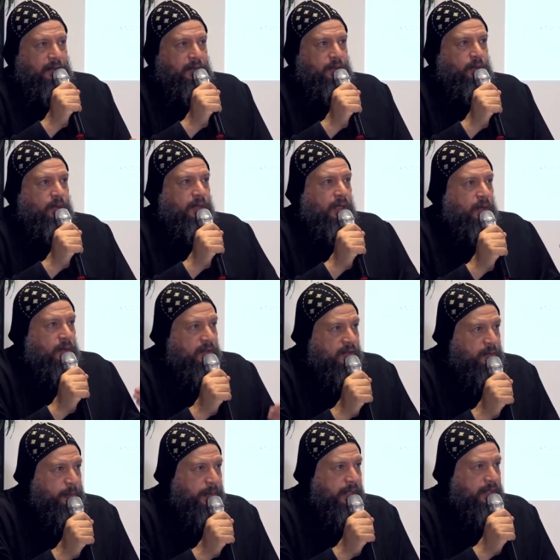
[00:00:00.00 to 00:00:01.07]
through the Holy
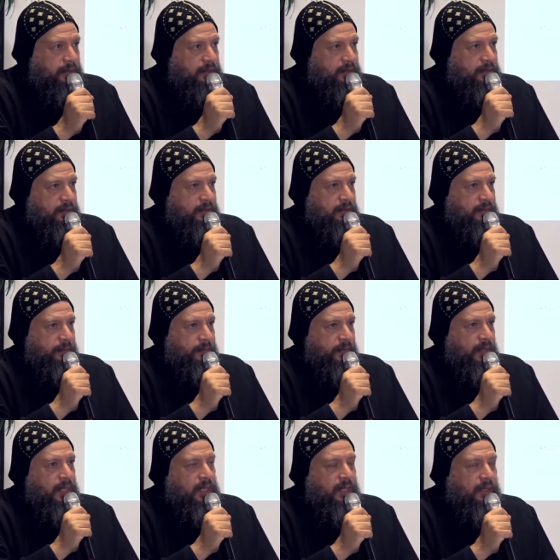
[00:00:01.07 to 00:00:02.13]
Spirit
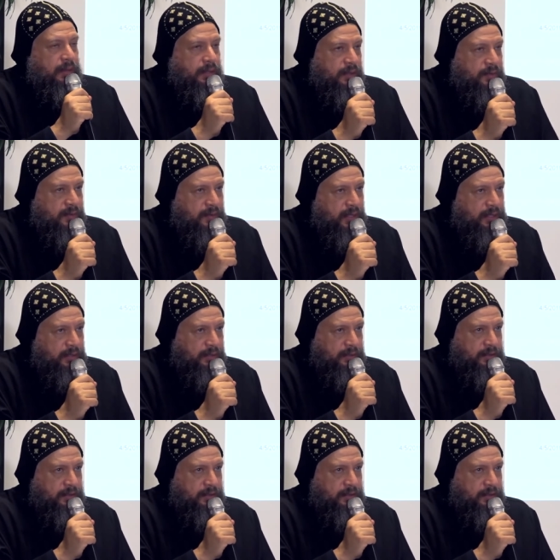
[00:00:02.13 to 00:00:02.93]
this sin.